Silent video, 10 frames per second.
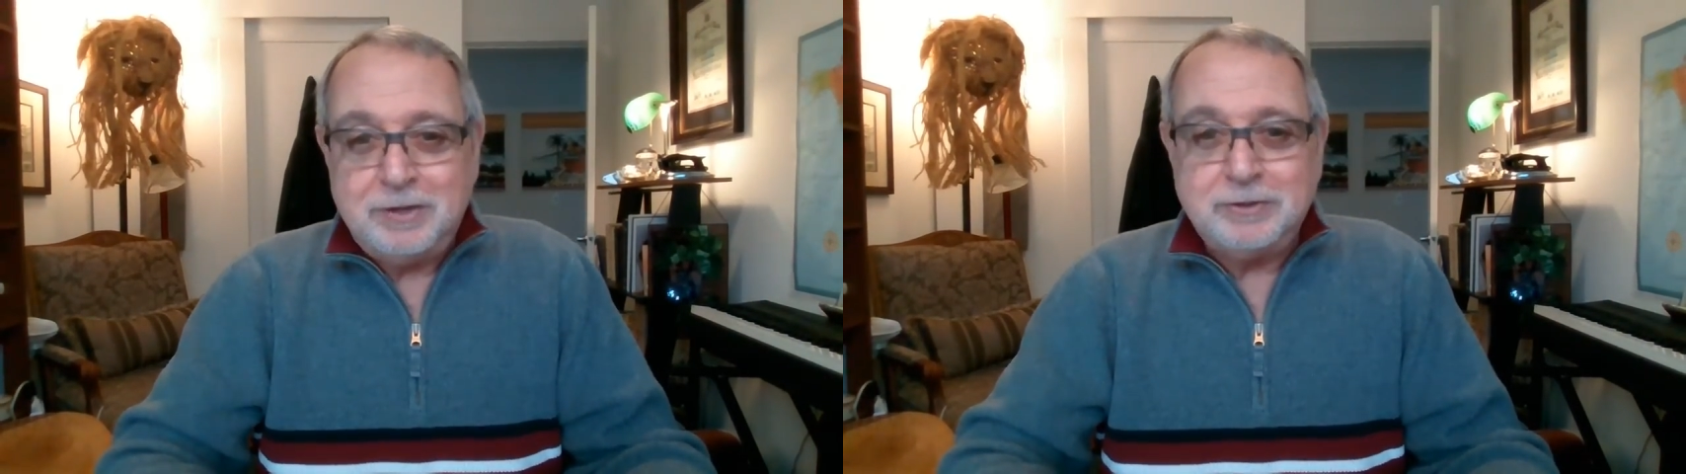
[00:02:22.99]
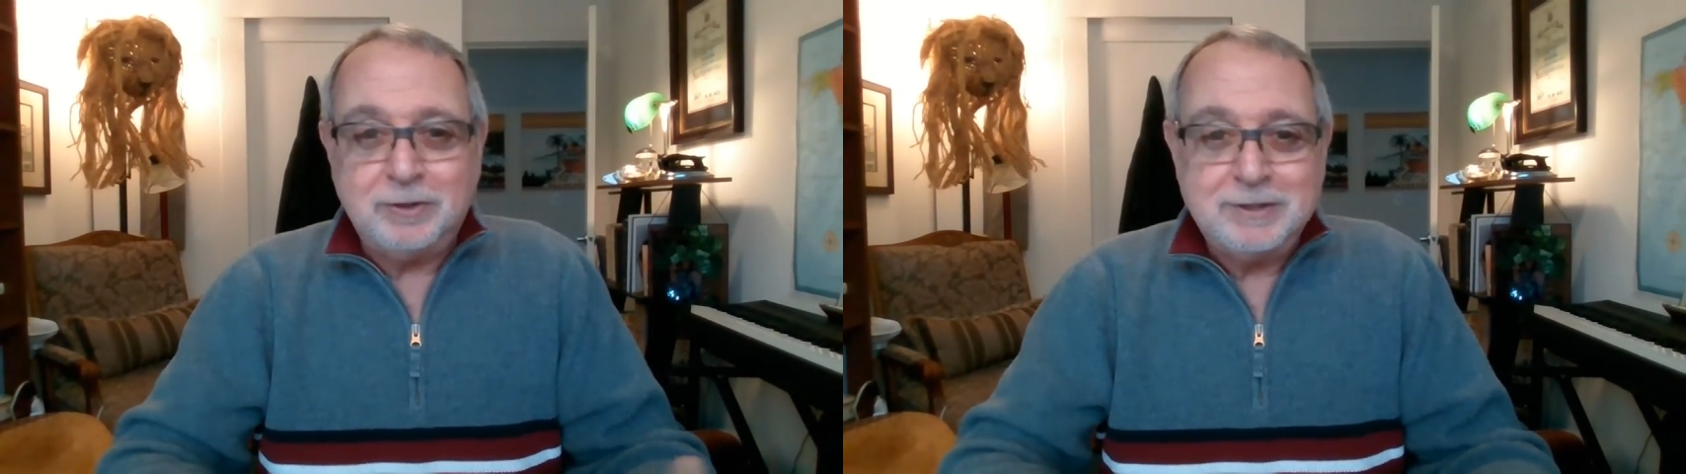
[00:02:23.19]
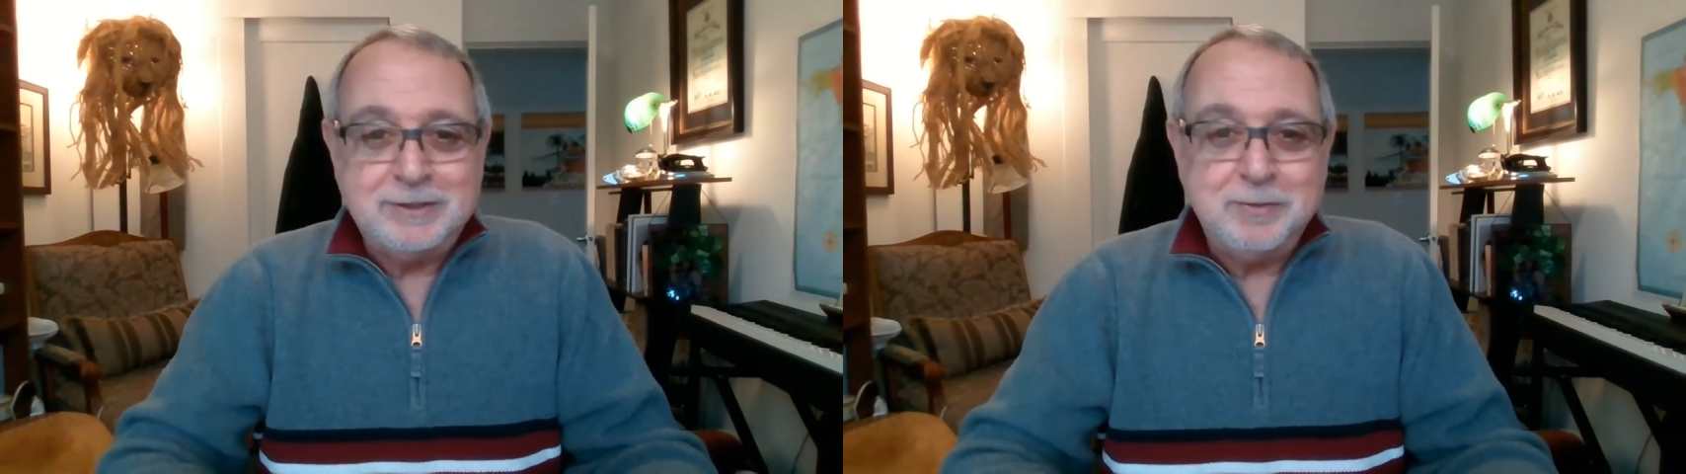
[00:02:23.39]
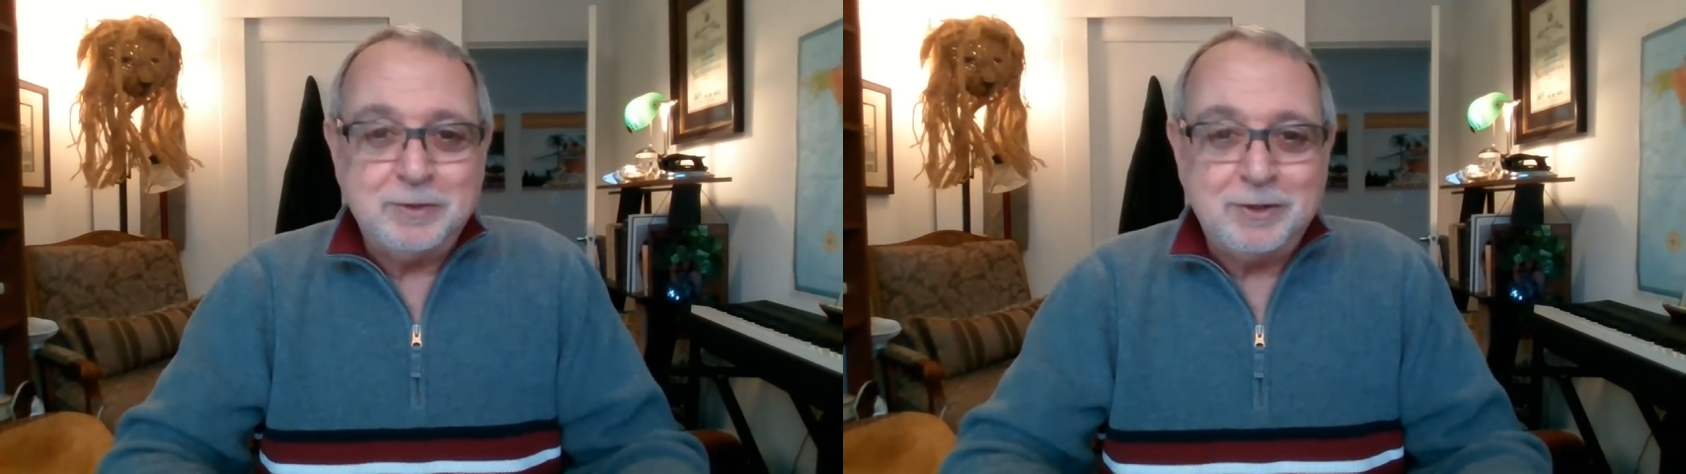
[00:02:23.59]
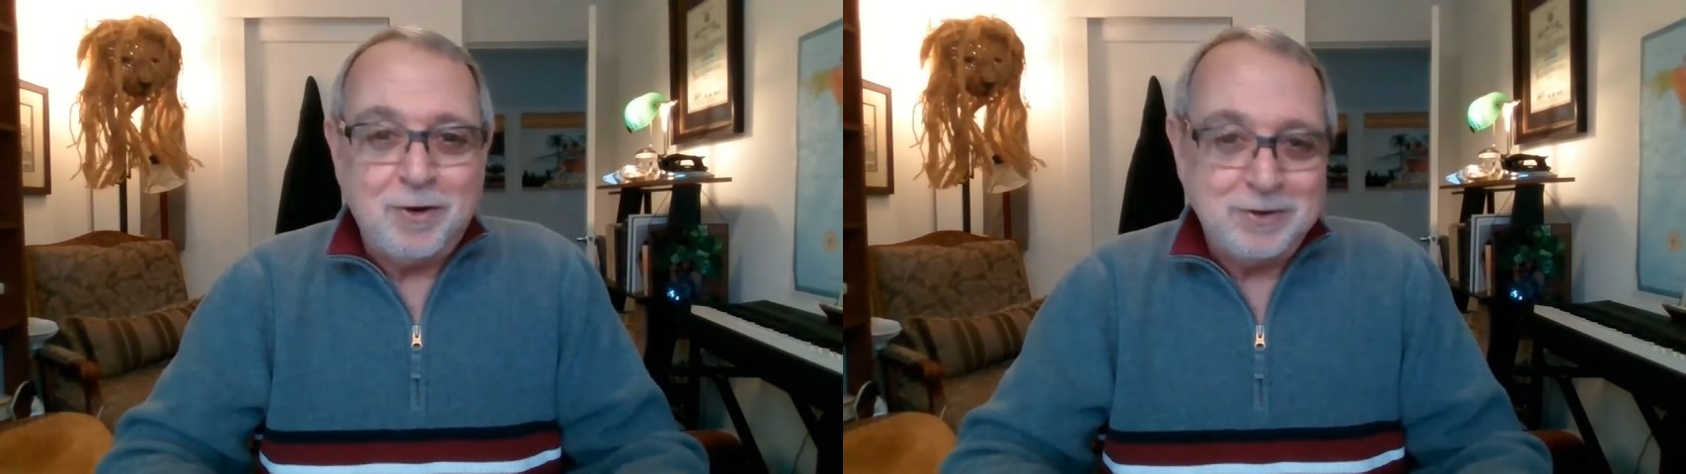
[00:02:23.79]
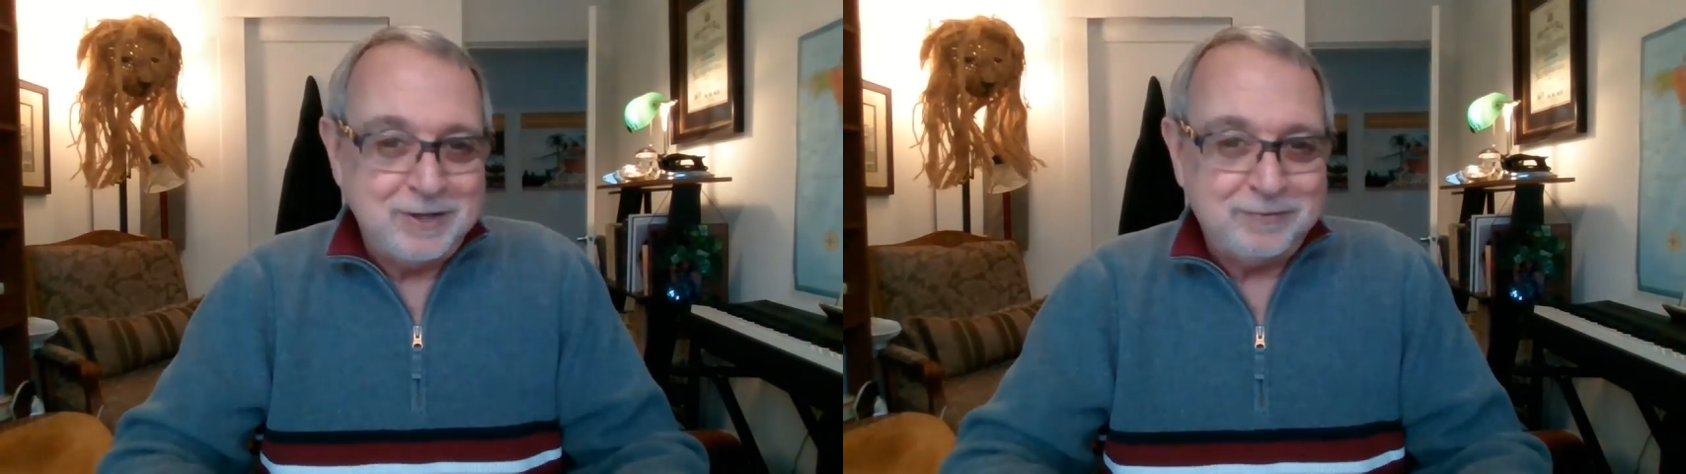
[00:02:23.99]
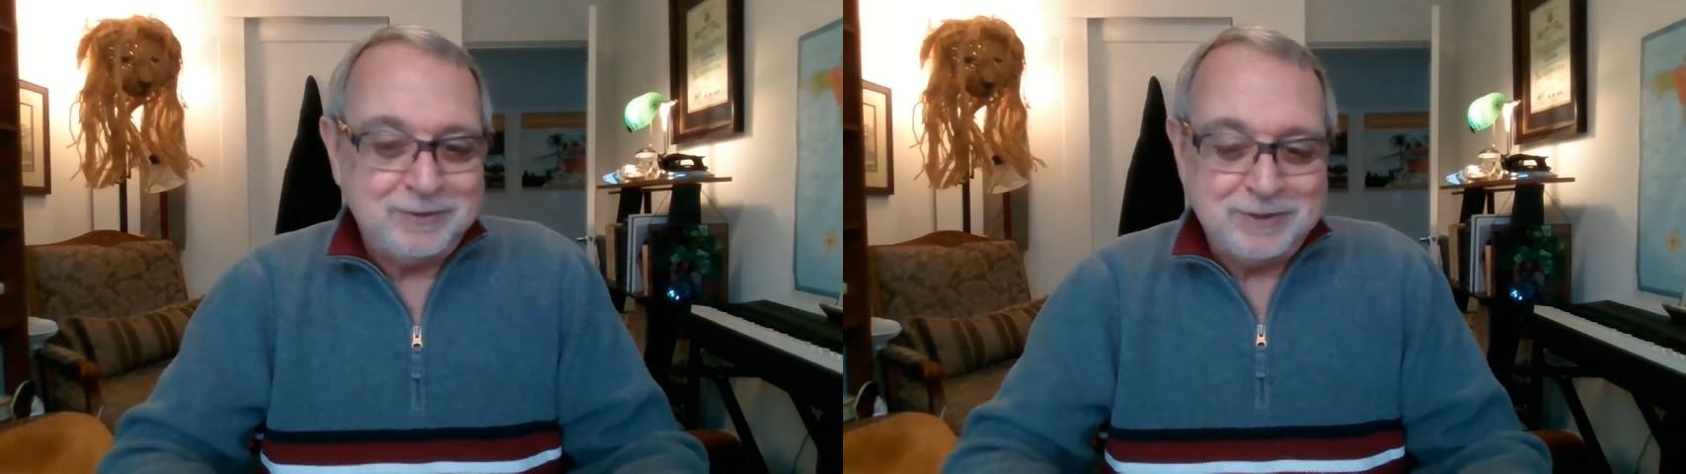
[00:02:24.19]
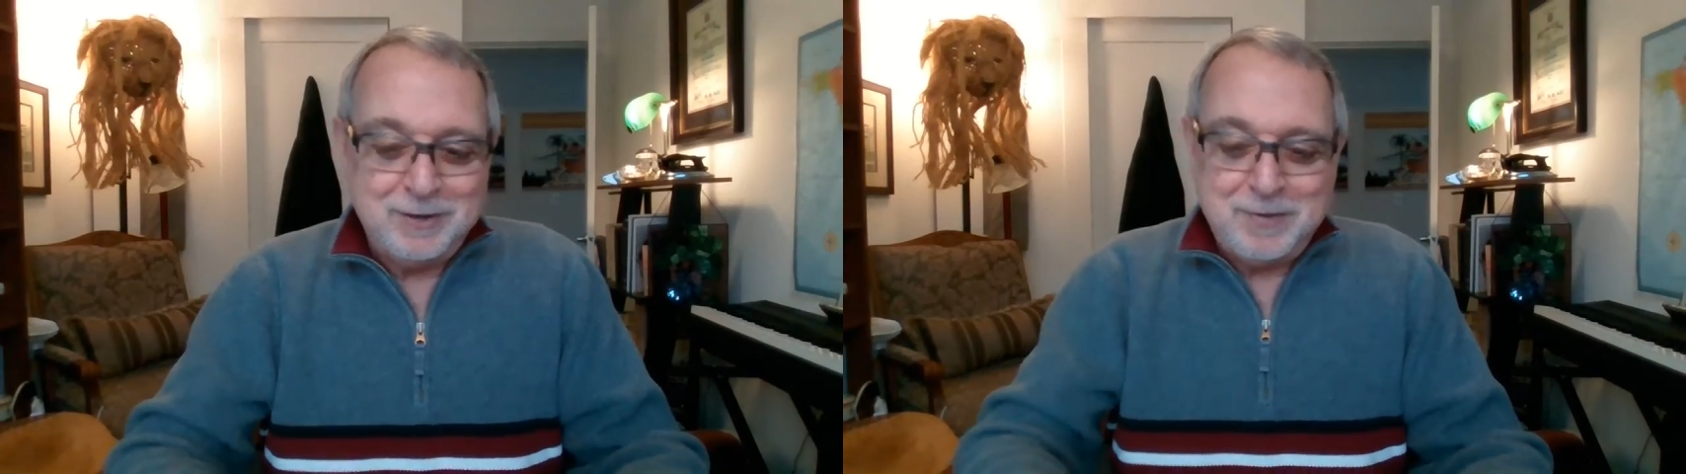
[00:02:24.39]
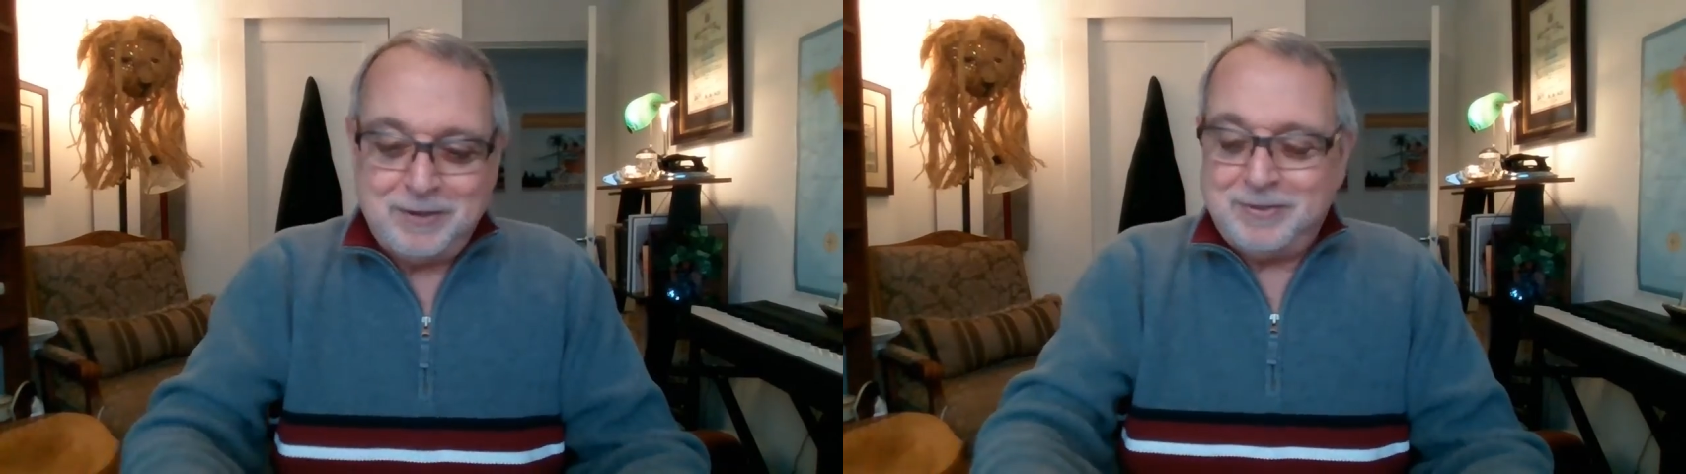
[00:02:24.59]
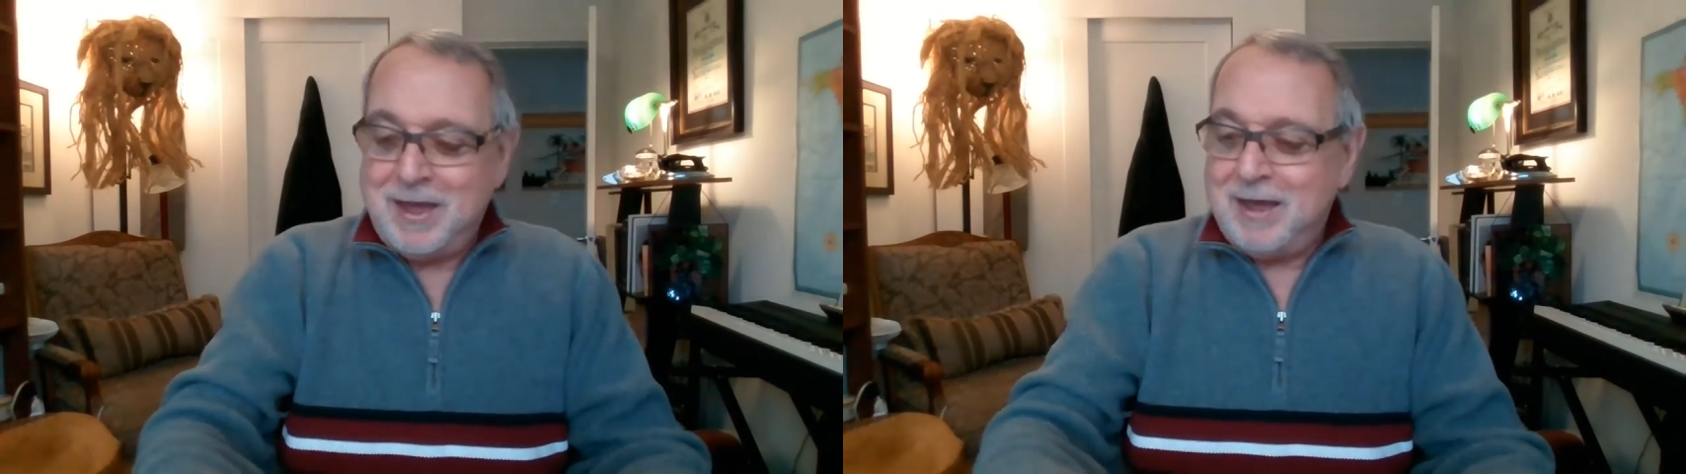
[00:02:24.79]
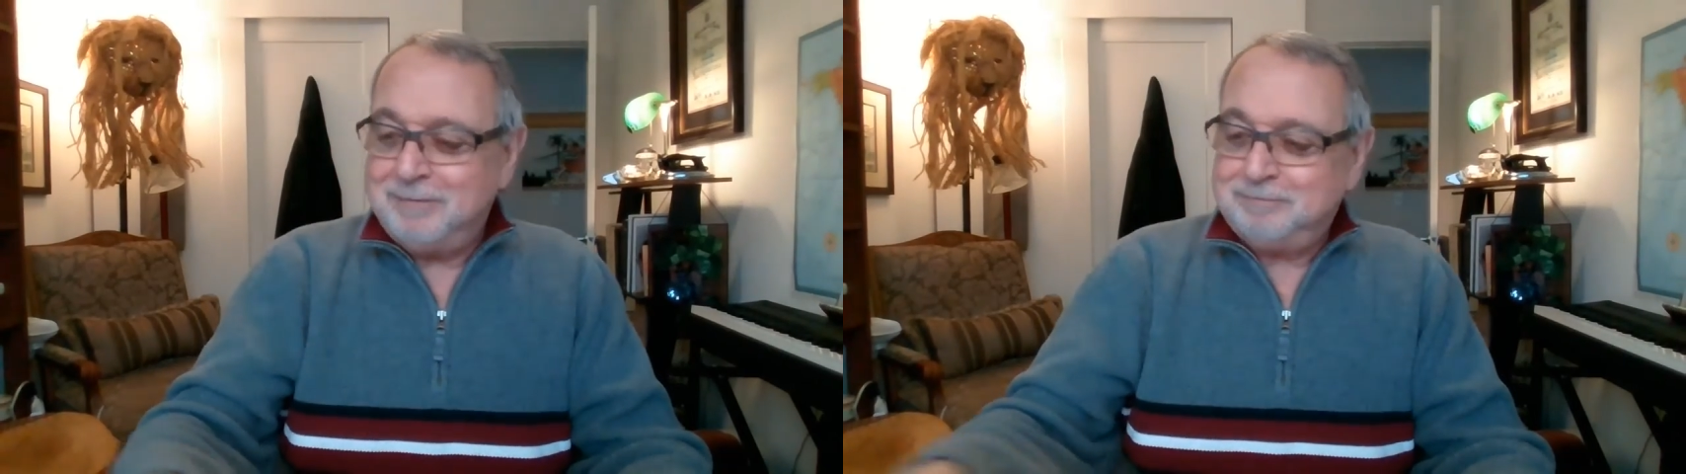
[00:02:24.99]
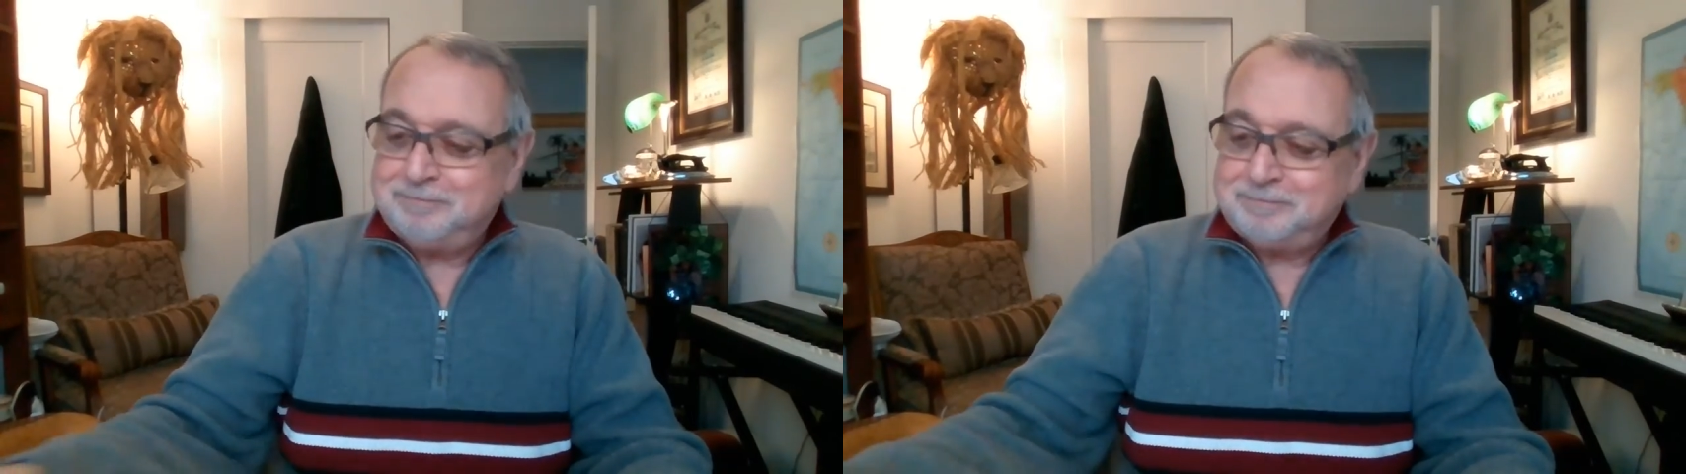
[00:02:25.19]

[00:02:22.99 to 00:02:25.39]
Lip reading: So let's see what the cards have to say about that.